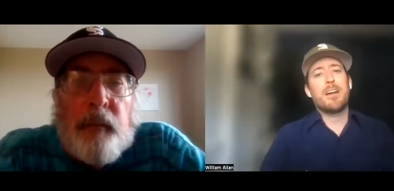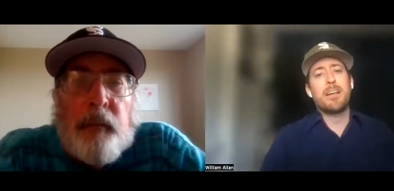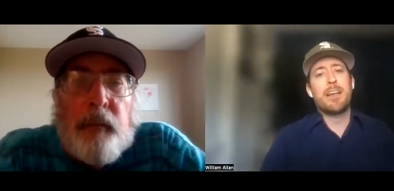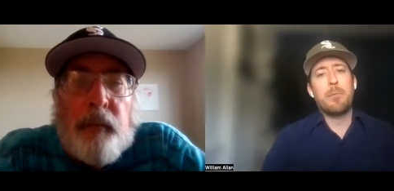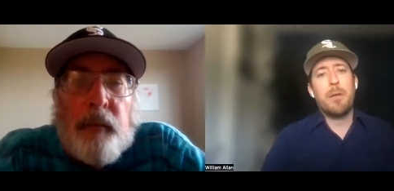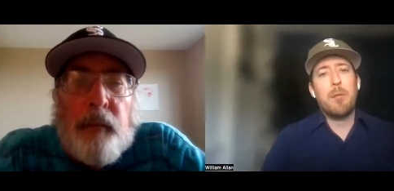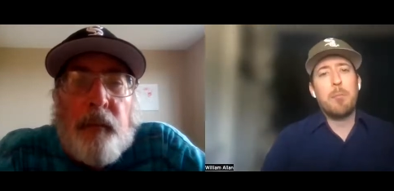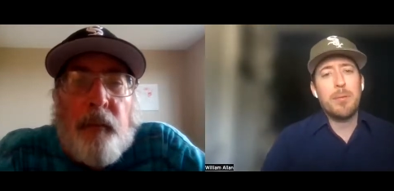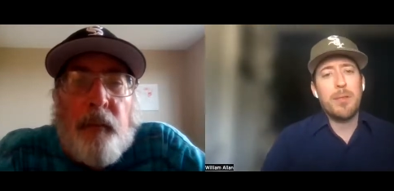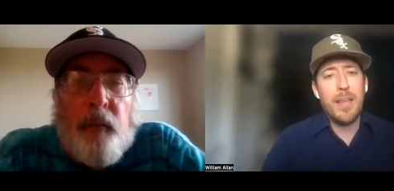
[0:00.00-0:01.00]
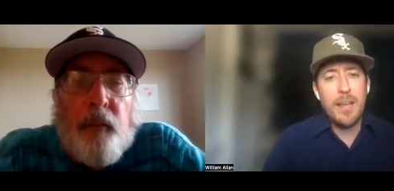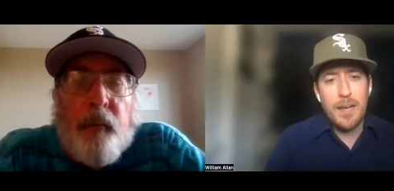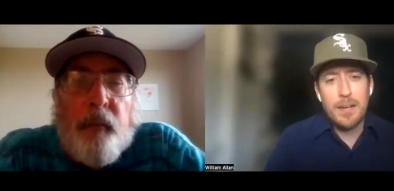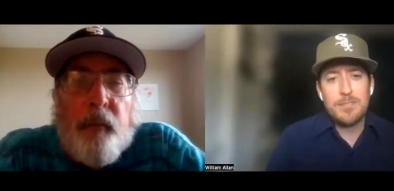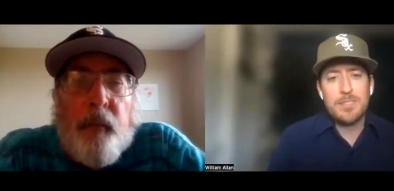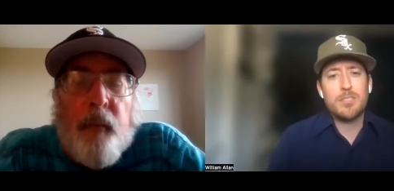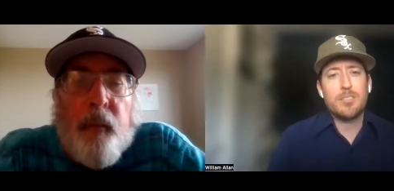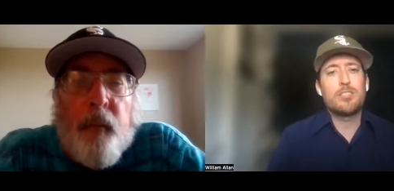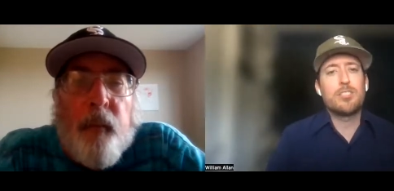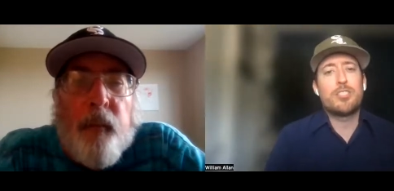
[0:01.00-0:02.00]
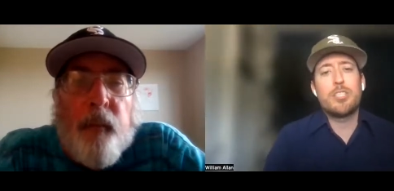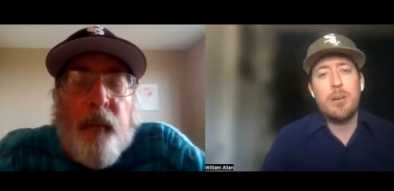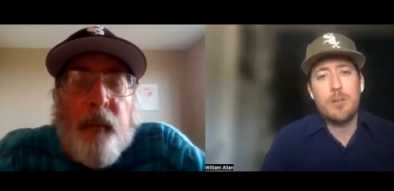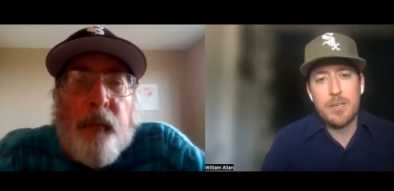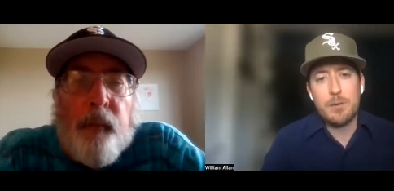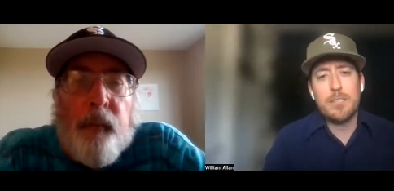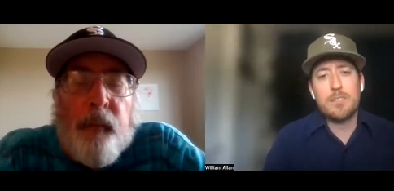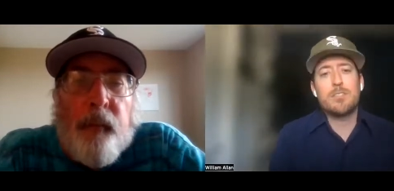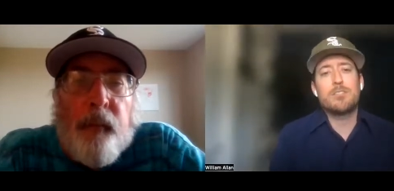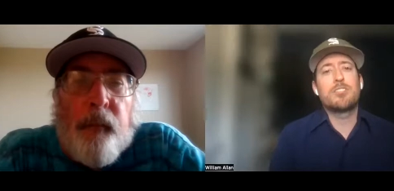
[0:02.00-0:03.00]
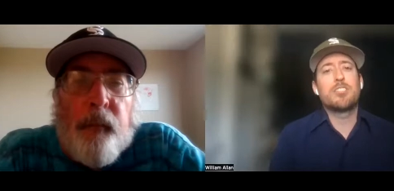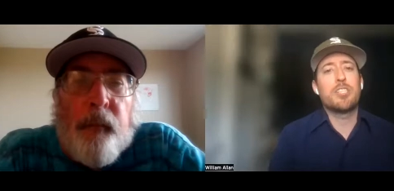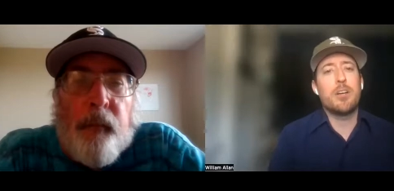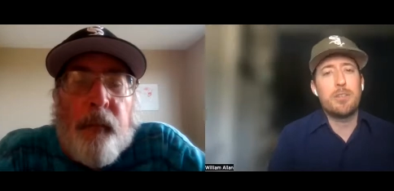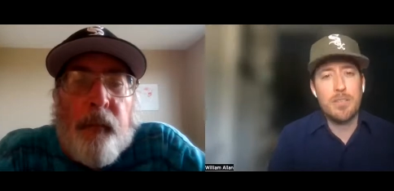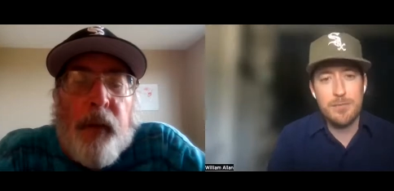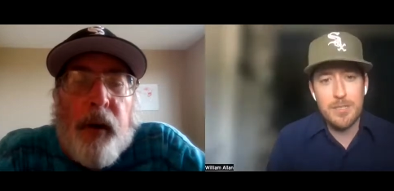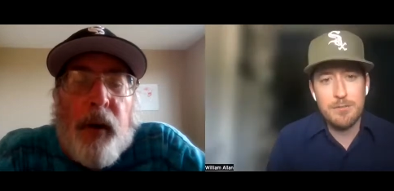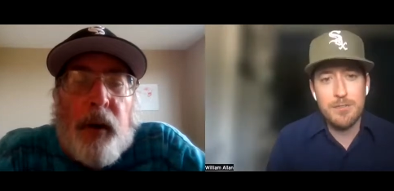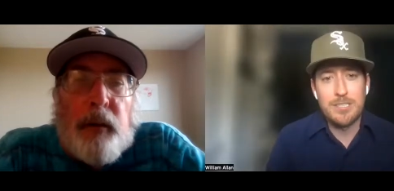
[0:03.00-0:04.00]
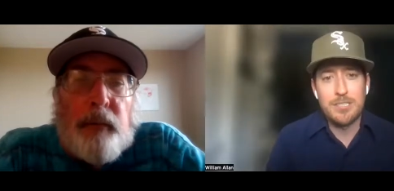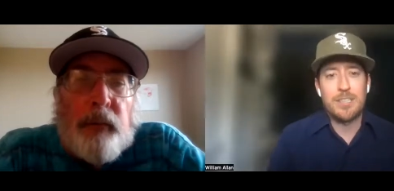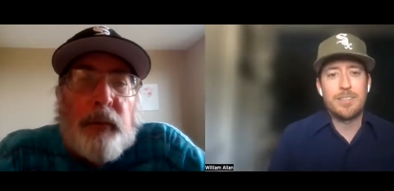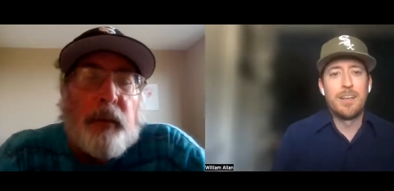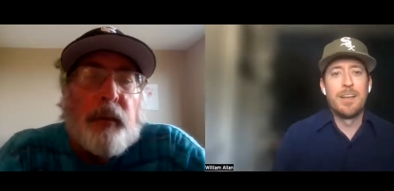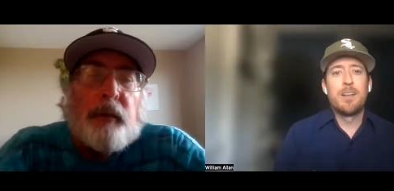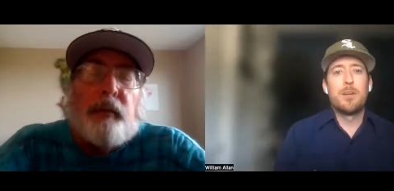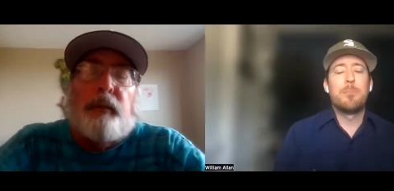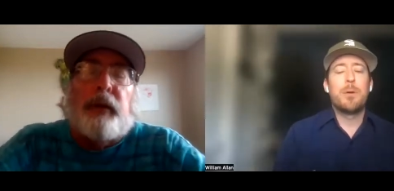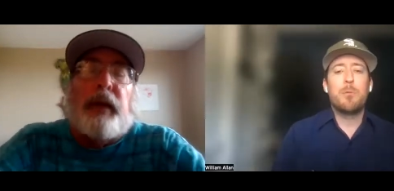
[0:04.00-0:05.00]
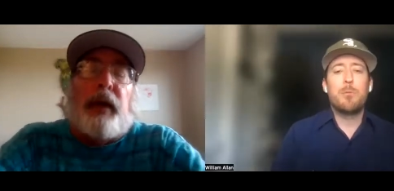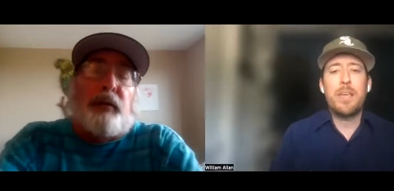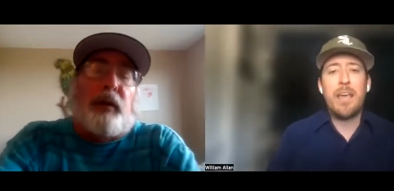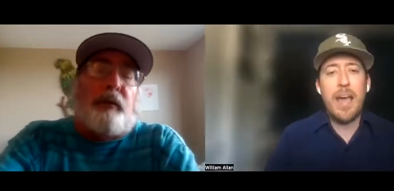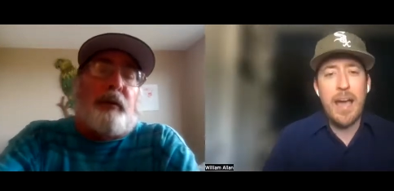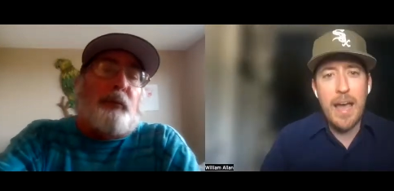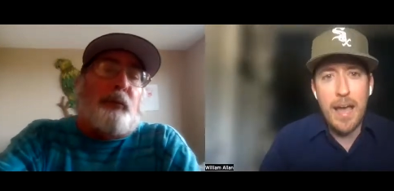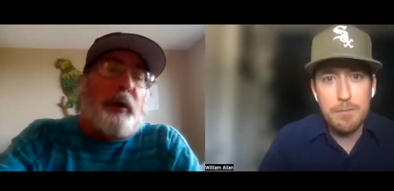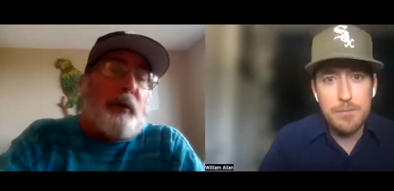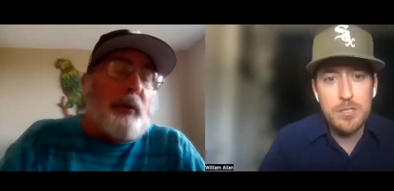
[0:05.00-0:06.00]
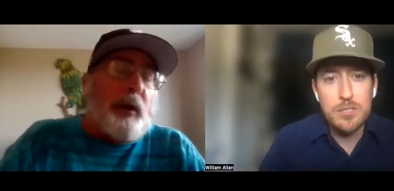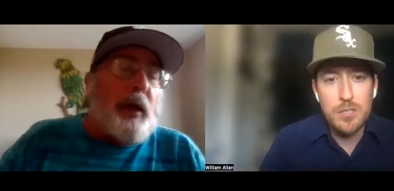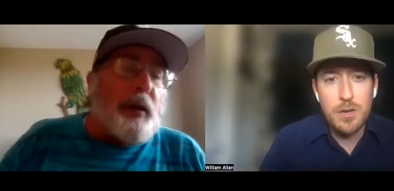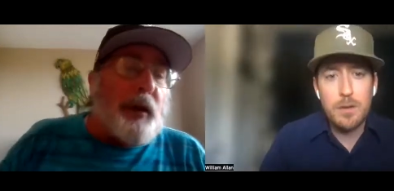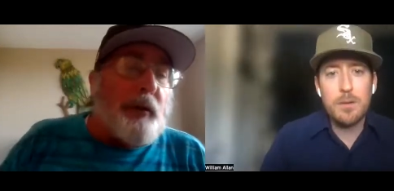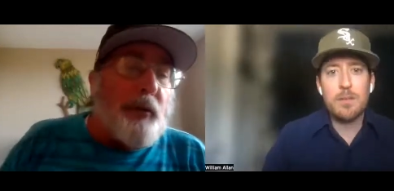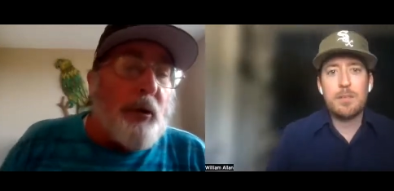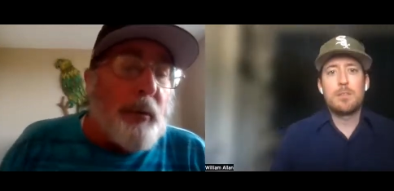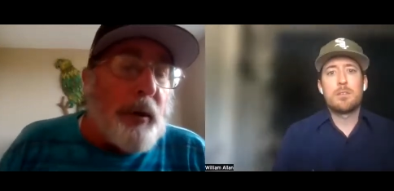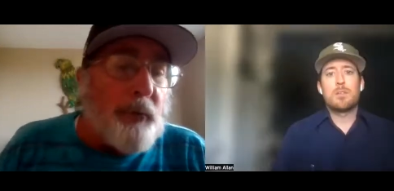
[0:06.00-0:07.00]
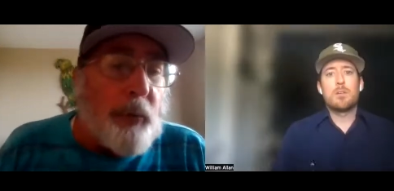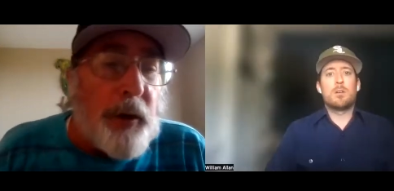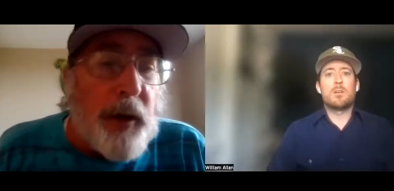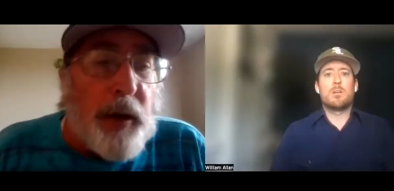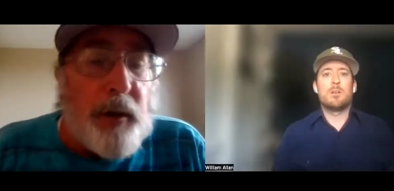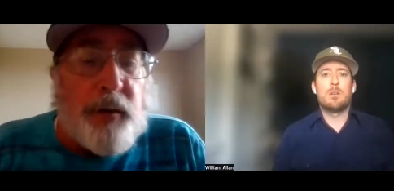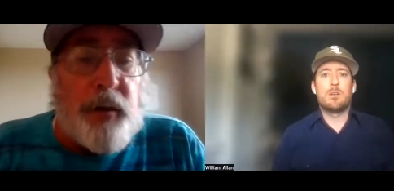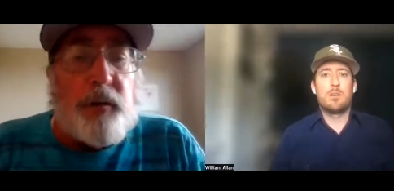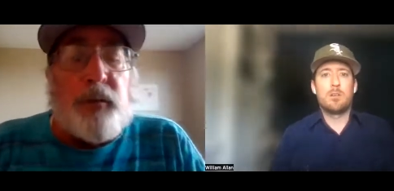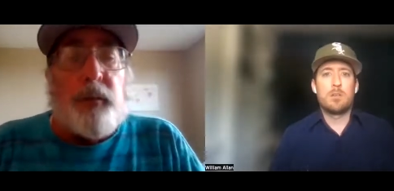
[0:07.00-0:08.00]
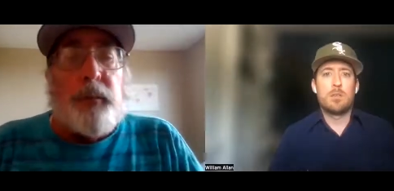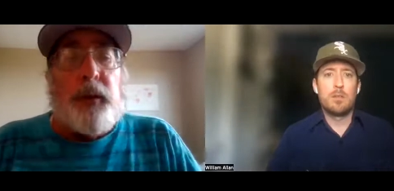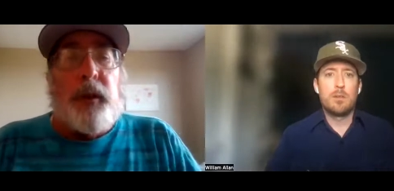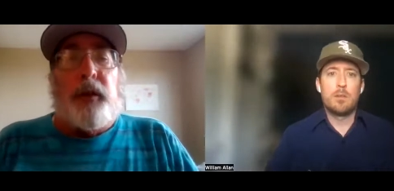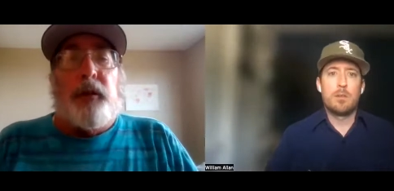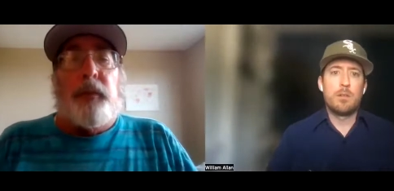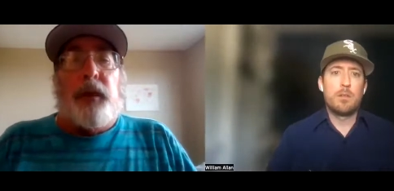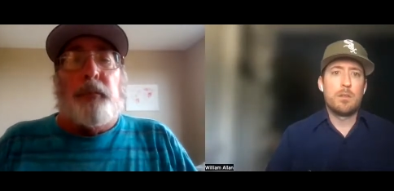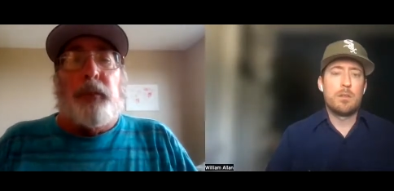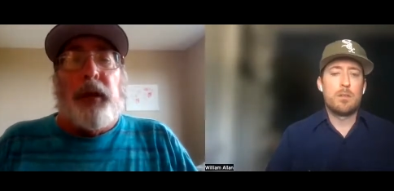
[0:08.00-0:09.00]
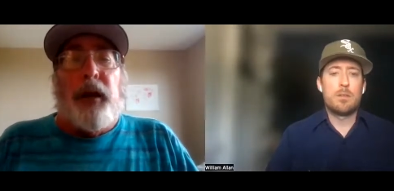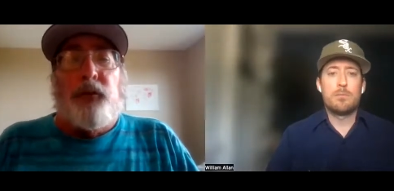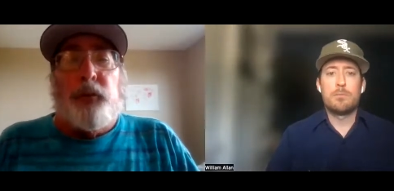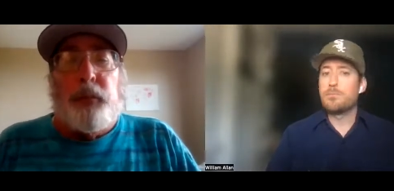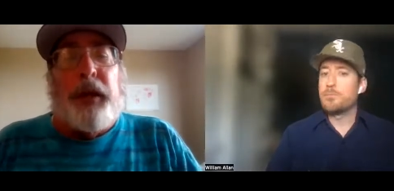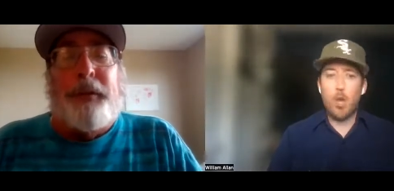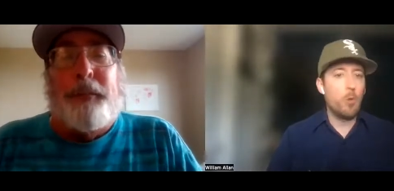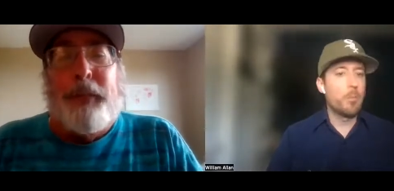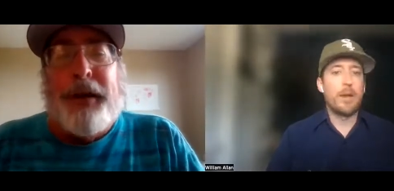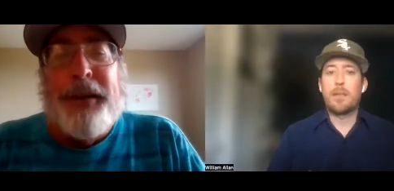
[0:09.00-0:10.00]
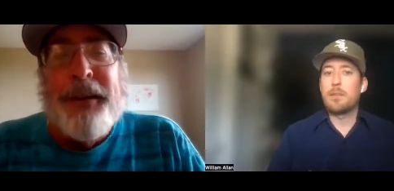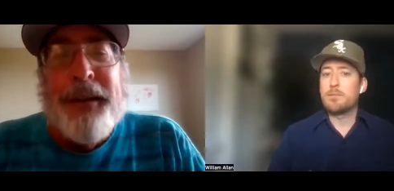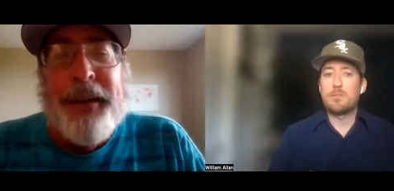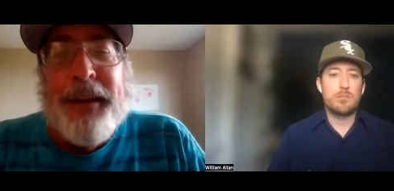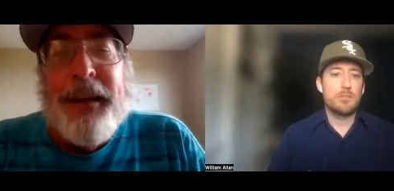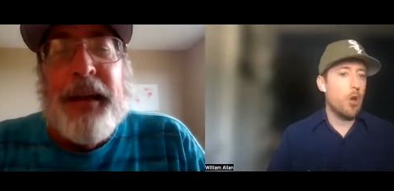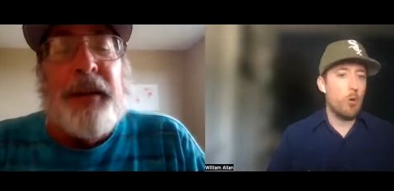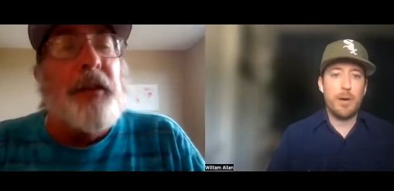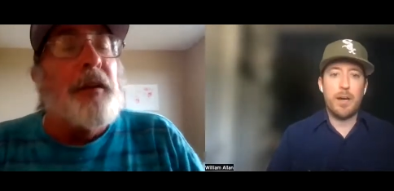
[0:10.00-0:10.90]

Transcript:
Speaker 1: talking about playoffs. It's a joke. It's a joke of a division.
Speaker 2: Yeah, they, in, re- in reality, start... nobody from the A L Central should be allowed to make the playoffs. Nobody. Nobody. And